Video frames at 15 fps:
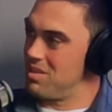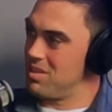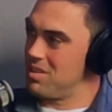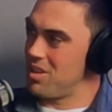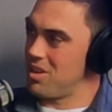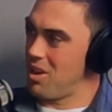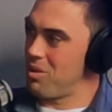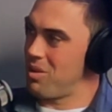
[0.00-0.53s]

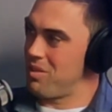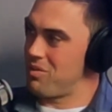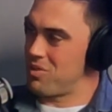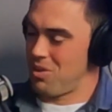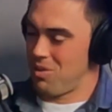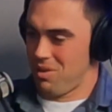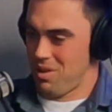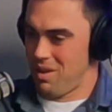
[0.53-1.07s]
If
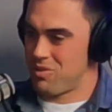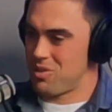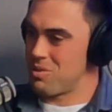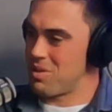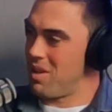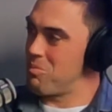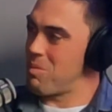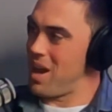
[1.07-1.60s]
you
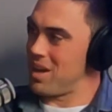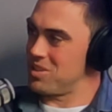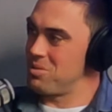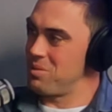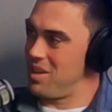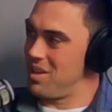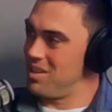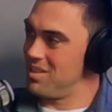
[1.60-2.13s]
give back
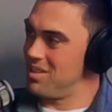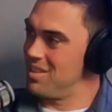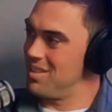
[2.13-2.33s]
to it,